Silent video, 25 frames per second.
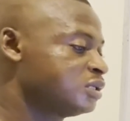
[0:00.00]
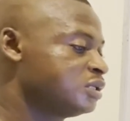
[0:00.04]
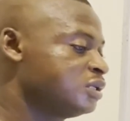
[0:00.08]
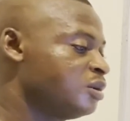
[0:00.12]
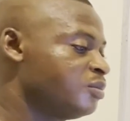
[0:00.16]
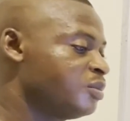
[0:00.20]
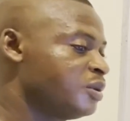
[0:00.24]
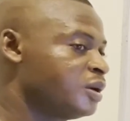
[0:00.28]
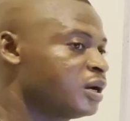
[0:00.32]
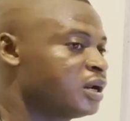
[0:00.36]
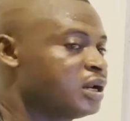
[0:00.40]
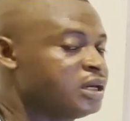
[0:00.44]
The
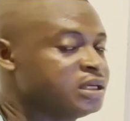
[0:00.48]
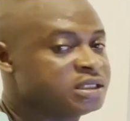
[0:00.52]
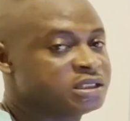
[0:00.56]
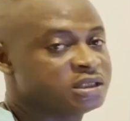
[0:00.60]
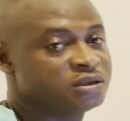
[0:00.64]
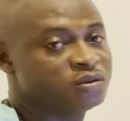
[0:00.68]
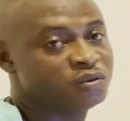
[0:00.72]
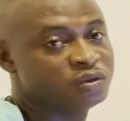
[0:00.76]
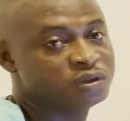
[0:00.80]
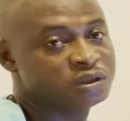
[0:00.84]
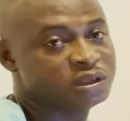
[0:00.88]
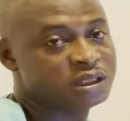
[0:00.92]
pregnancy
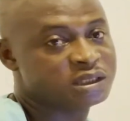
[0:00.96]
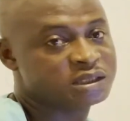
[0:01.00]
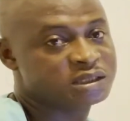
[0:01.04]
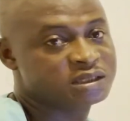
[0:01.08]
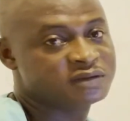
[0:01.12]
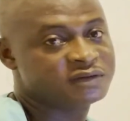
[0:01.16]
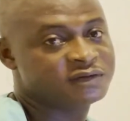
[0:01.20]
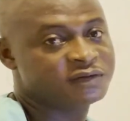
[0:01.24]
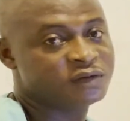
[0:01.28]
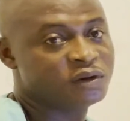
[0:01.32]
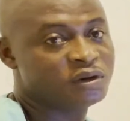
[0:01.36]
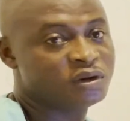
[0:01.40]
will just
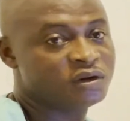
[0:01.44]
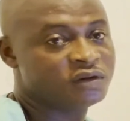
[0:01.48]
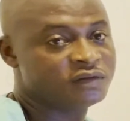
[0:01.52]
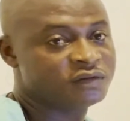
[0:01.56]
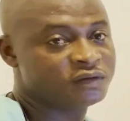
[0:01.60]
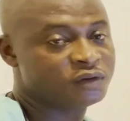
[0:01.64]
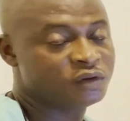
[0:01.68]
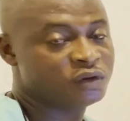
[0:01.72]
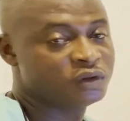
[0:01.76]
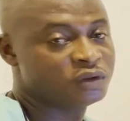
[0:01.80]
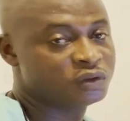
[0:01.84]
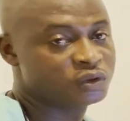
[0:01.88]
fall off,
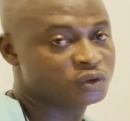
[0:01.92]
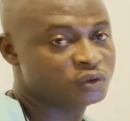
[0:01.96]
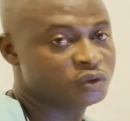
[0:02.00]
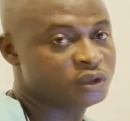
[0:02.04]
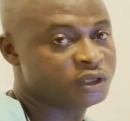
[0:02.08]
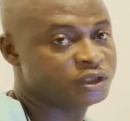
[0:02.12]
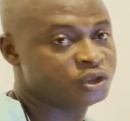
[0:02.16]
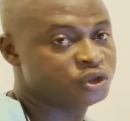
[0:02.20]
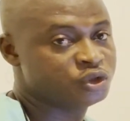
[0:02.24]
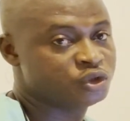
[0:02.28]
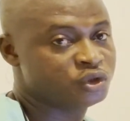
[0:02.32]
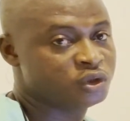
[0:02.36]
or
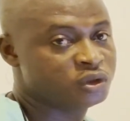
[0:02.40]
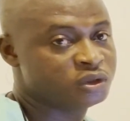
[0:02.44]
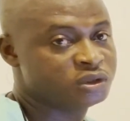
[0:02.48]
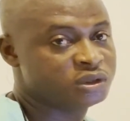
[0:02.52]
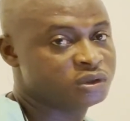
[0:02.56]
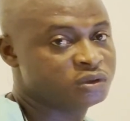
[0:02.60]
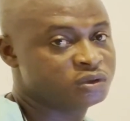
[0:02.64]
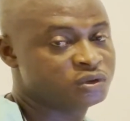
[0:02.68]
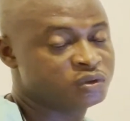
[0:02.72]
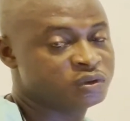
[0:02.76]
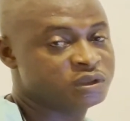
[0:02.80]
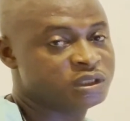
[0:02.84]

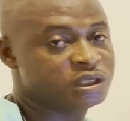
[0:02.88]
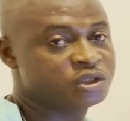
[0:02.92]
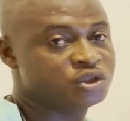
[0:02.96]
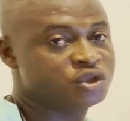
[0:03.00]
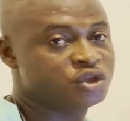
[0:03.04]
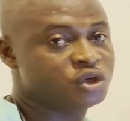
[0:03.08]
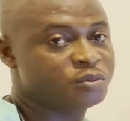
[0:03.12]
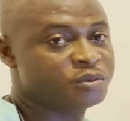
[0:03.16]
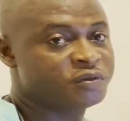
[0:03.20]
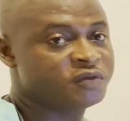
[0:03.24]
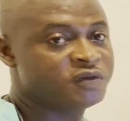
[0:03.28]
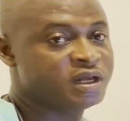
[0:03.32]
to just
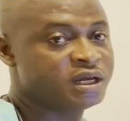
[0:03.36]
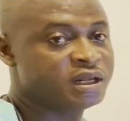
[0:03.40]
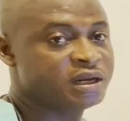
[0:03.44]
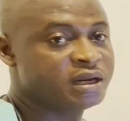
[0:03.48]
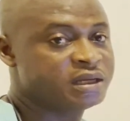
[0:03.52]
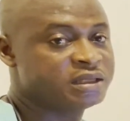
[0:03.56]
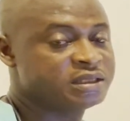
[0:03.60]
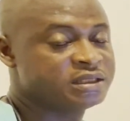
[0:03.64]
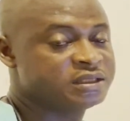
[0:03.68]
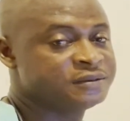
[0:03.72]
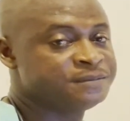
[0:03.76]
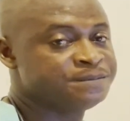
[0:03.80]
drop off like
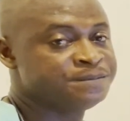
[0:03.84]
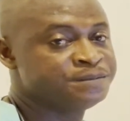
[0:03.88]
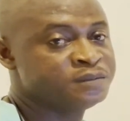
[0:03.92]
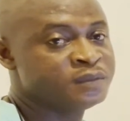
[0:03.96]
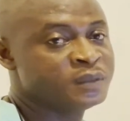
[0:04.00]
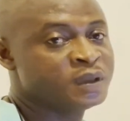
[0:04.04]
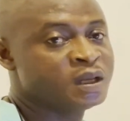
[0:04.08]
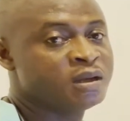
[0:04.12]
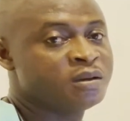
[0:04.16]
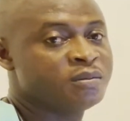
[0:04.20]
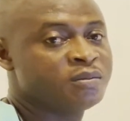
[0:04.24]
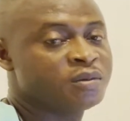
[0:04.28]
that,
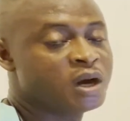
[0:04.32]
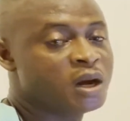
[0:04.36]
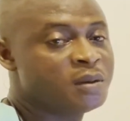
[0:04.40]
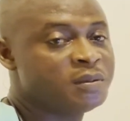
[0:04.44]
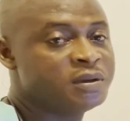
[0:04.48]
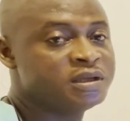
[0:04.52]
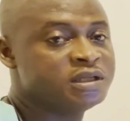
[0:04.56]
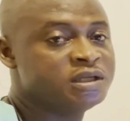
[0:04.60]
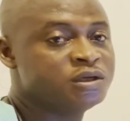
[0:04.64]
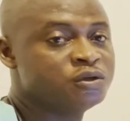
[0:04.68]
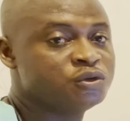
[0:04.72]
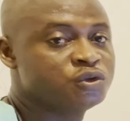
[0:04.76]

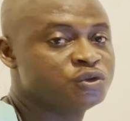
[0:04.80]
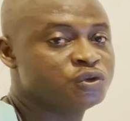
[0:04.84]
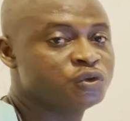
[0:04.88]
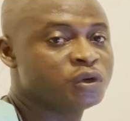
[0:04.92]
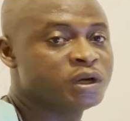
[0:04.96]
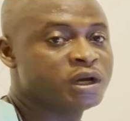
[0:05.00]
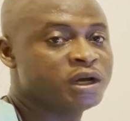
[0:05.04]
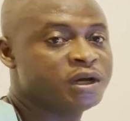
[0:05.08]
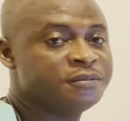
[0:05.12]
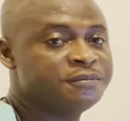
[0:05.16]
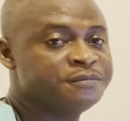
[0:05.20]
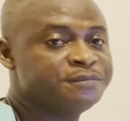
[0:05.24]
probably due
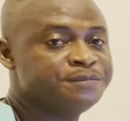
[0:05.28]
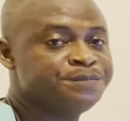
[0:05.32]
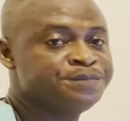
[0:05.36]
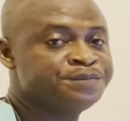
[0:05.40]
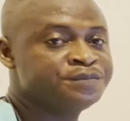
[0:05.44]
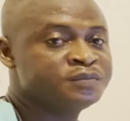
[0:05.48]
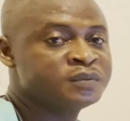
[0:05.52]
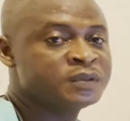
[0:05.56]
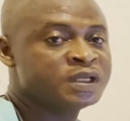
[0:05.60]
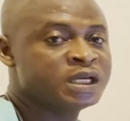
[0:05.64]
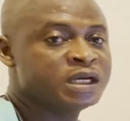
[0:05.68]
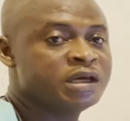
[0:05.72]
to
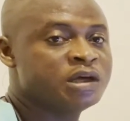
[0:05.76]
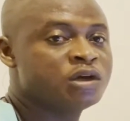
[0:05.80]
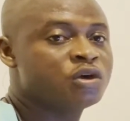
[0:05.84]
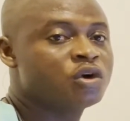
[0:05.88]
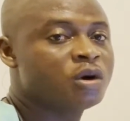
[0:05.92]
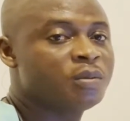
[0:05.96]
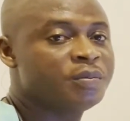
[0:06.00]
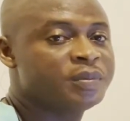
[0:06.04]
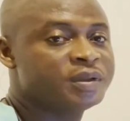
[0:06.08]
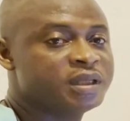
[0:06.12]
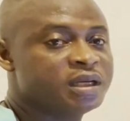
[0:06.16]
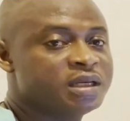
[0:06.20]

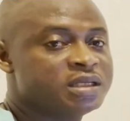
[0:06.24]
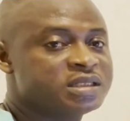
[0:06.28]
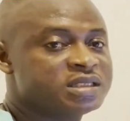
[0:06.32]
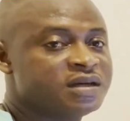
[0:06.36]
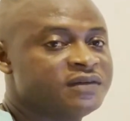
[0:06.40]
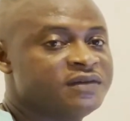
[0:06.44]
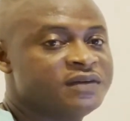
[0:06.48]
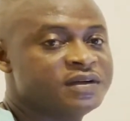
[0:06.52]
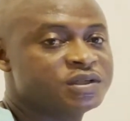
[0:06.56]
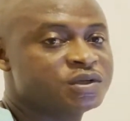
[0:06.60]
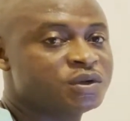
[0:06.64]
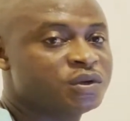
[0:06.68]
incompetent
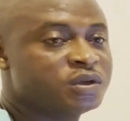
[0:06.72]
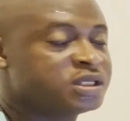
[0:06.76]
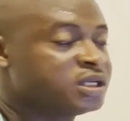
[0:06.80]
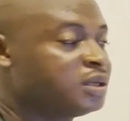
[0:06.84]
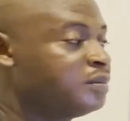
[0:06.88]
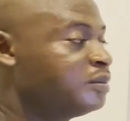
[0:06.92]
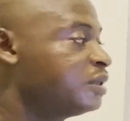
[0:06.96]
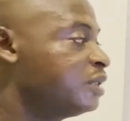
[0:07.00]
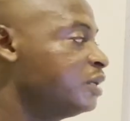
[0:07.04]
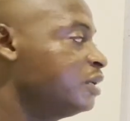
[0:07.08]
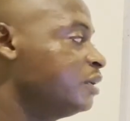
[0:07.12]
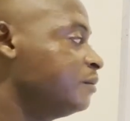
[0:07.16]
service or
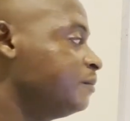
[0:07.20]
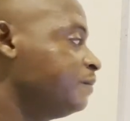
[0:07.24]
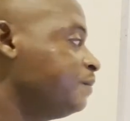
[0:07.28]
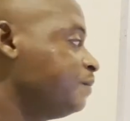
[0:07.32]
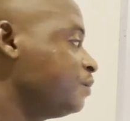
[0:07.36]
something.